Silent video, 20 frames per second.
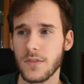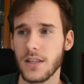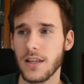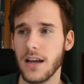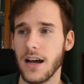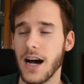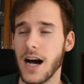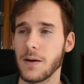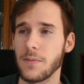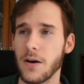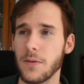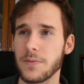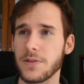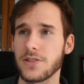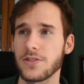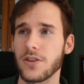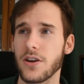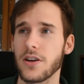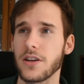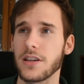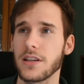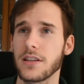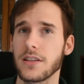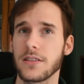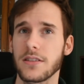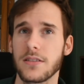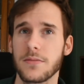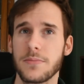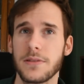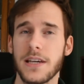I'll be starting
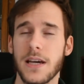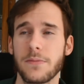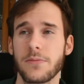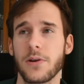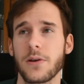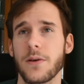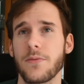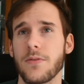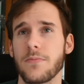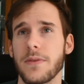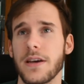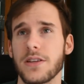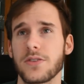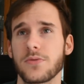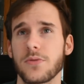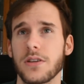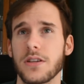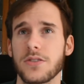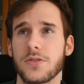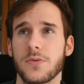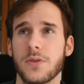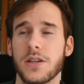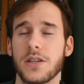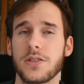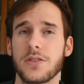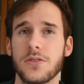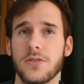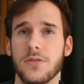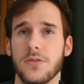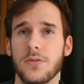the PA program in May
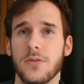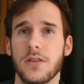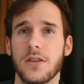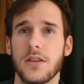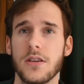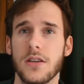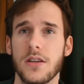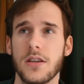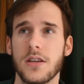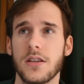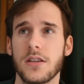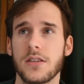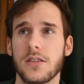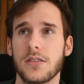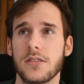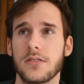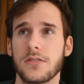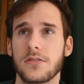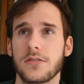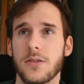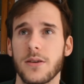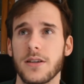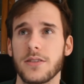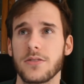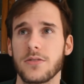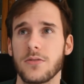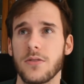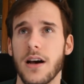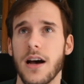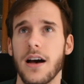2022. So I
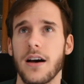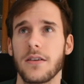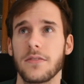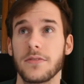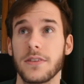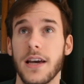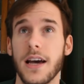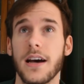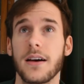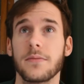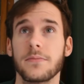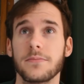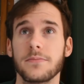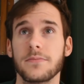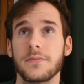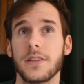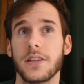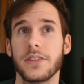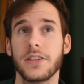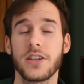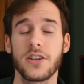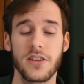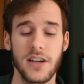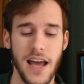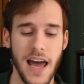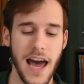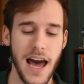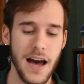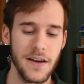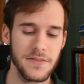do have, a year and a
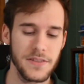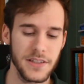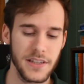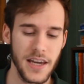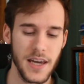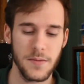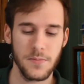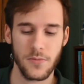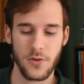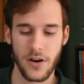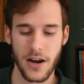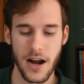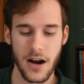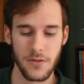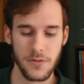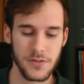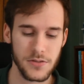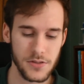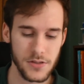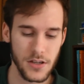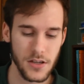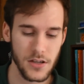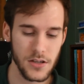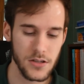half to gain more hours.